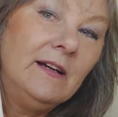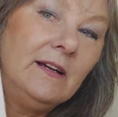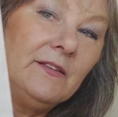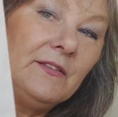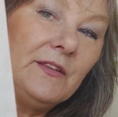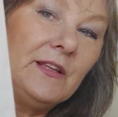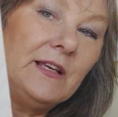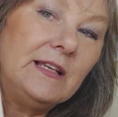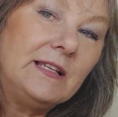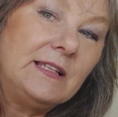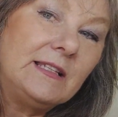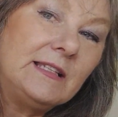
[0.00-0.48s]

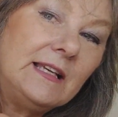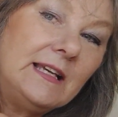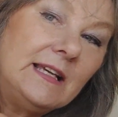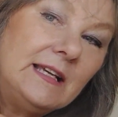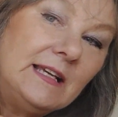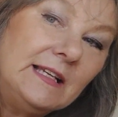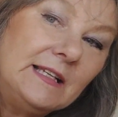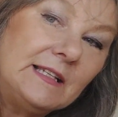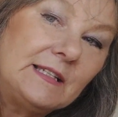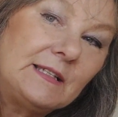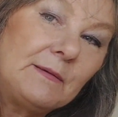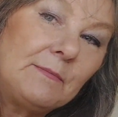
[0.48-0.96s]
This
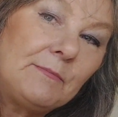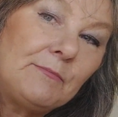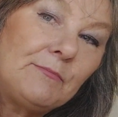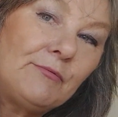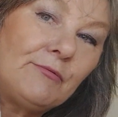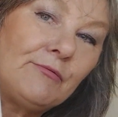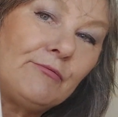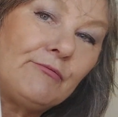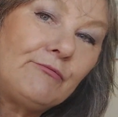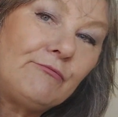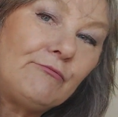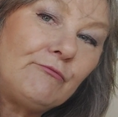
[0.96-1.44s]
is
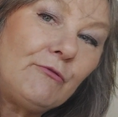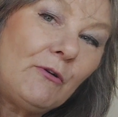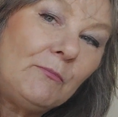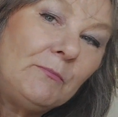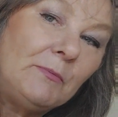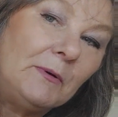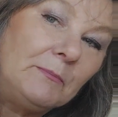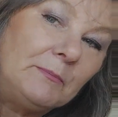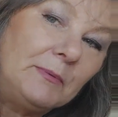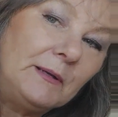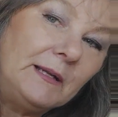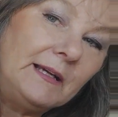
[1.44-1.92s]

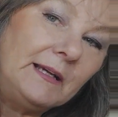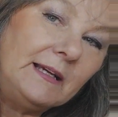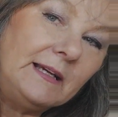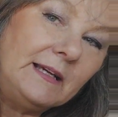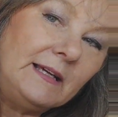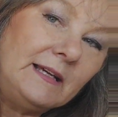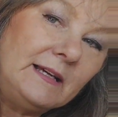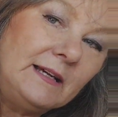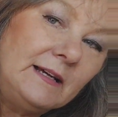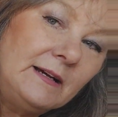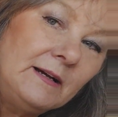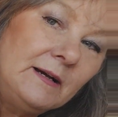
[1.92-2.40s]

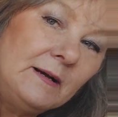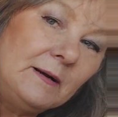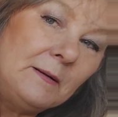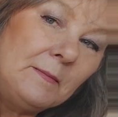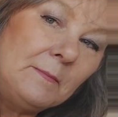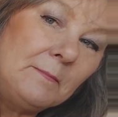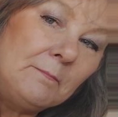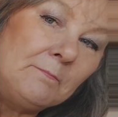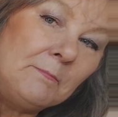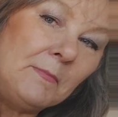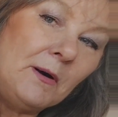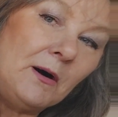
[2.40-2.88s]
probably
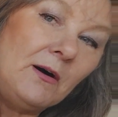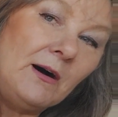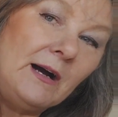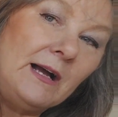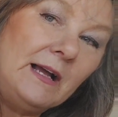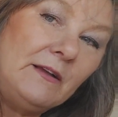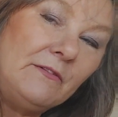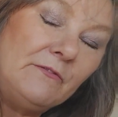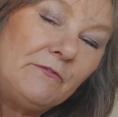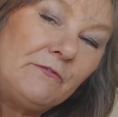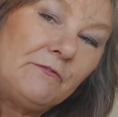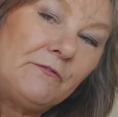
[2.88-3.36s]

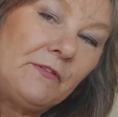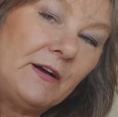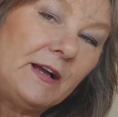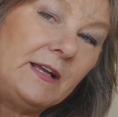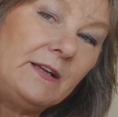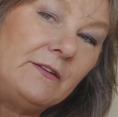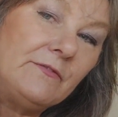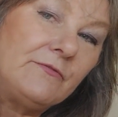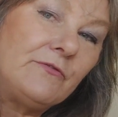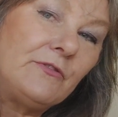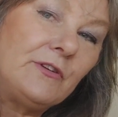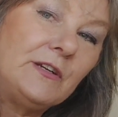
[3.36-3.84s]
my
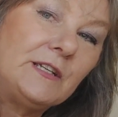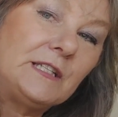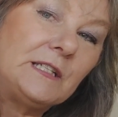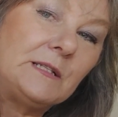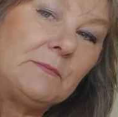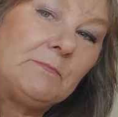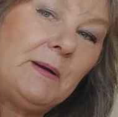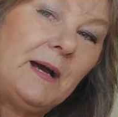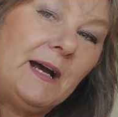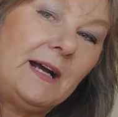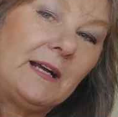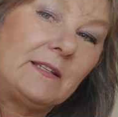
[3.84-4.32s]

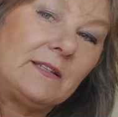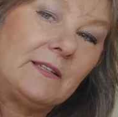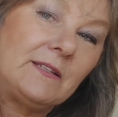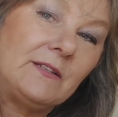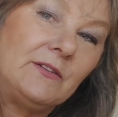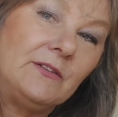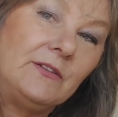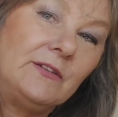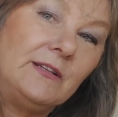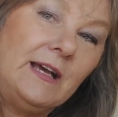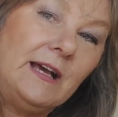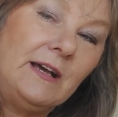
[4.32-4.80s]
favourite
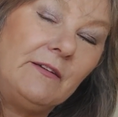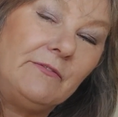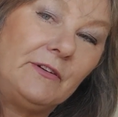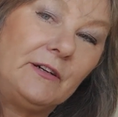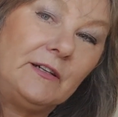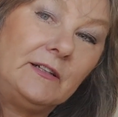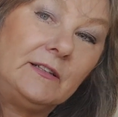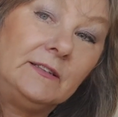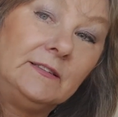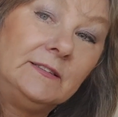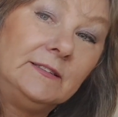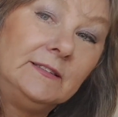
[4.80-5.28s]
pattern
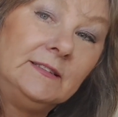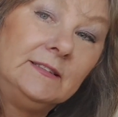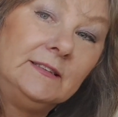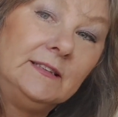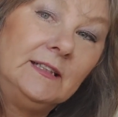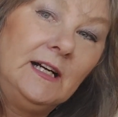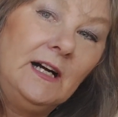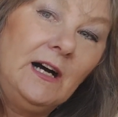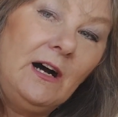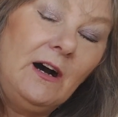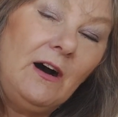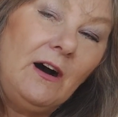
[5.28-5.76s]
ever.
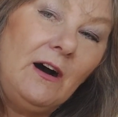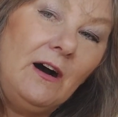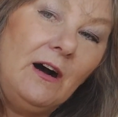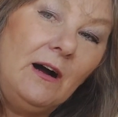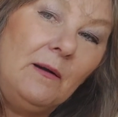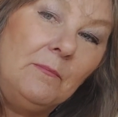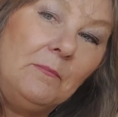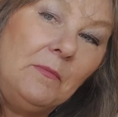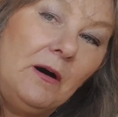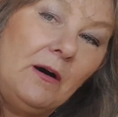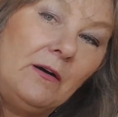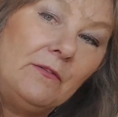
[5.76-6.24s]

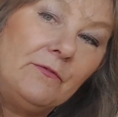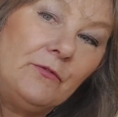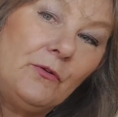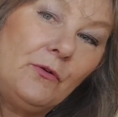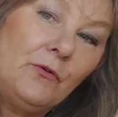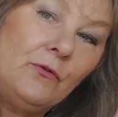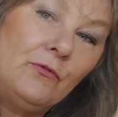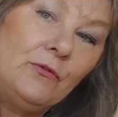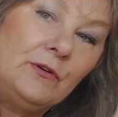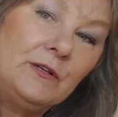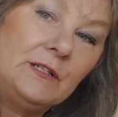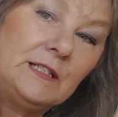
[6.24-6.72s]
I've
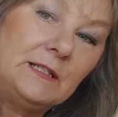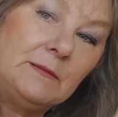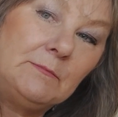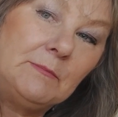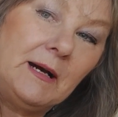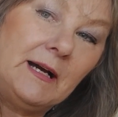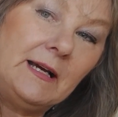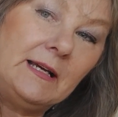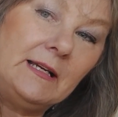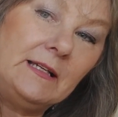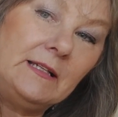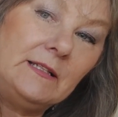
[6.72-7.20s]
already
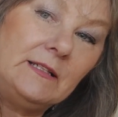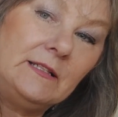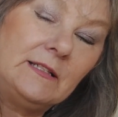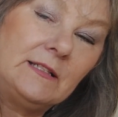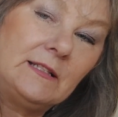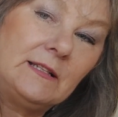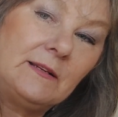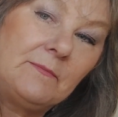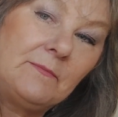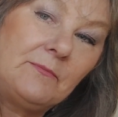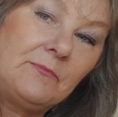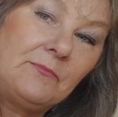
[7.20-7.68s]

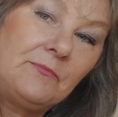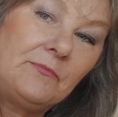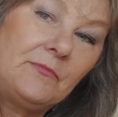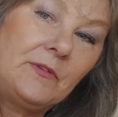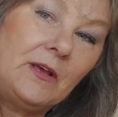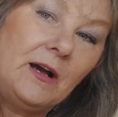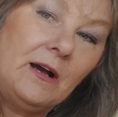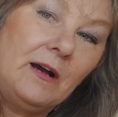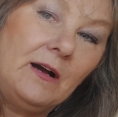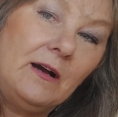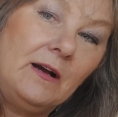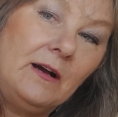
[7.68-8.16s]
made
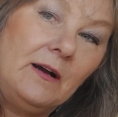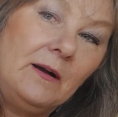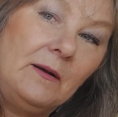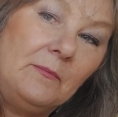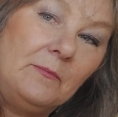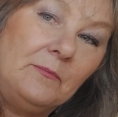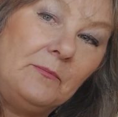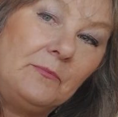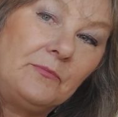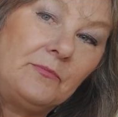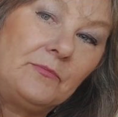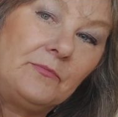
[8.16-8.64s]

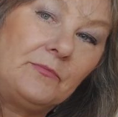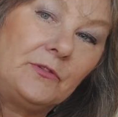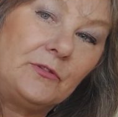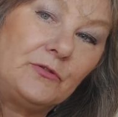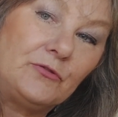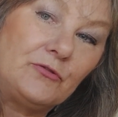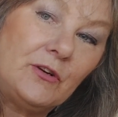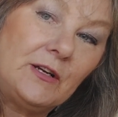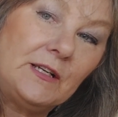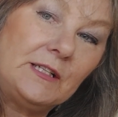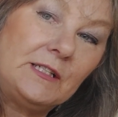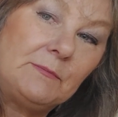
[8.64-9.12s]
the
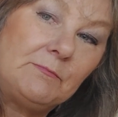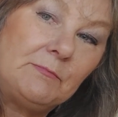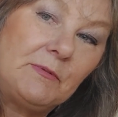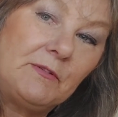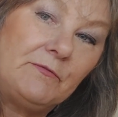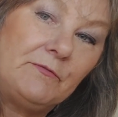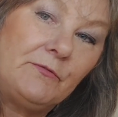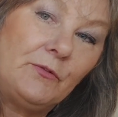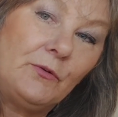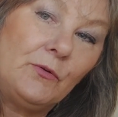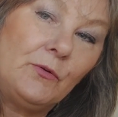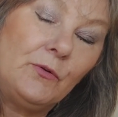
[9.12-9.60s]
dress
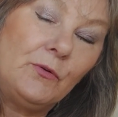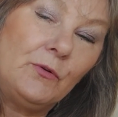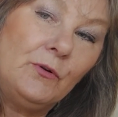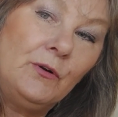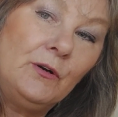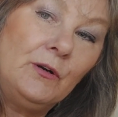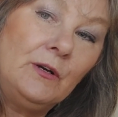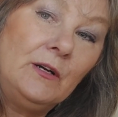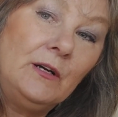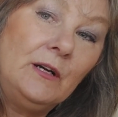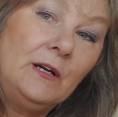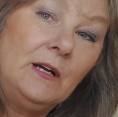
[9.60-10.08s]

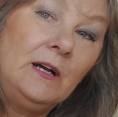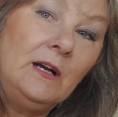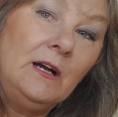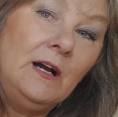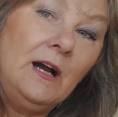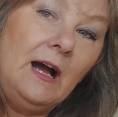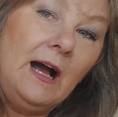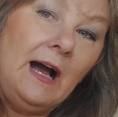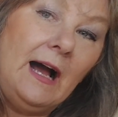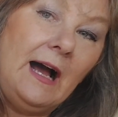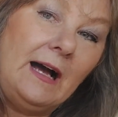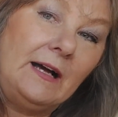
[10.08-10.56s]
before,
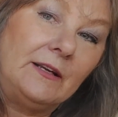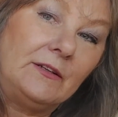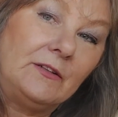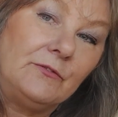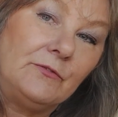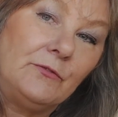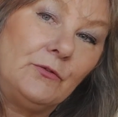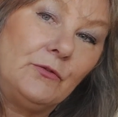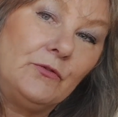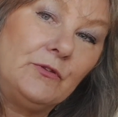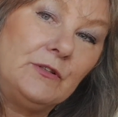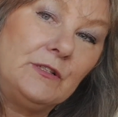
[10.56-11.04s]
and
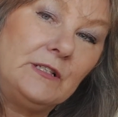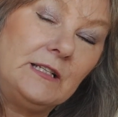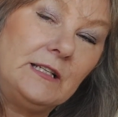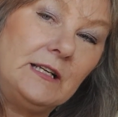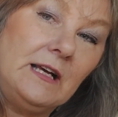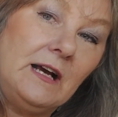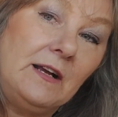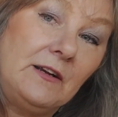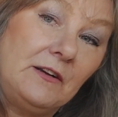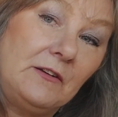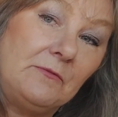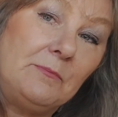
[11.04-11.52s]
I've
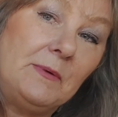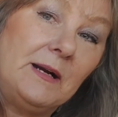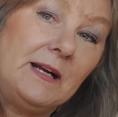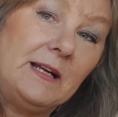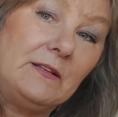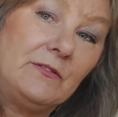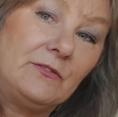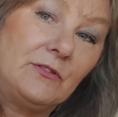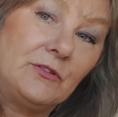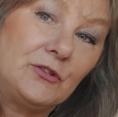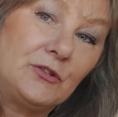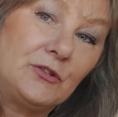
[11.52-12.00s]
made the